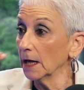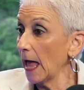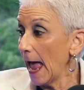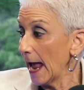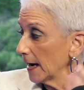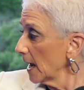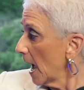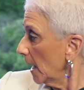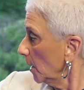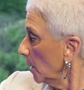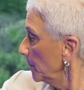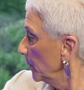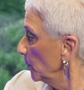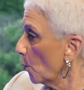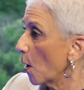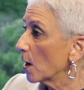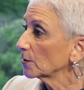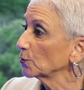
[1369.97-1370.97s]
I got up
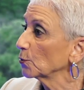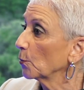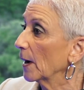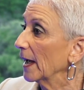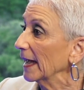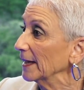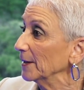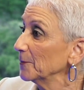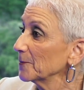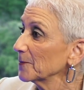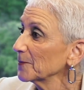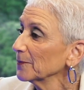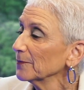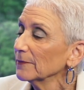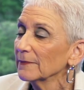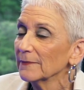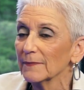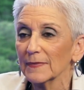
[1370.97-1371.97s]
and walked away.
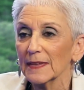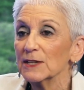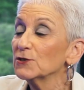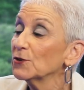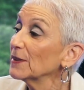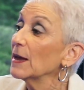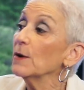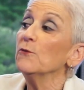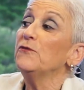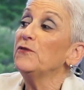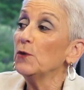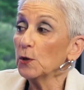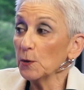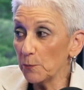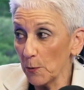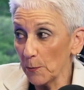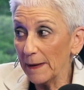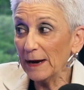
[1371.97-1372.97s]
So they were fully
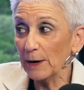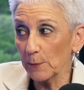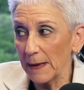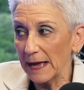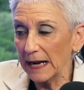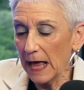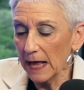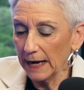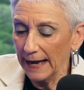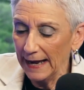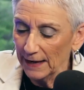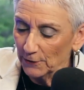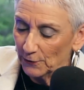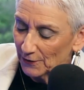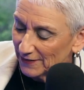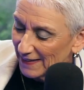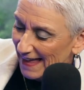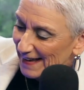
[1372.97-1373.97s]
prepared about how to
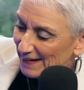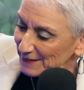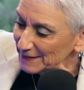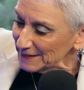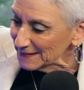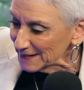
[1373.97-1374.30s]
handle that.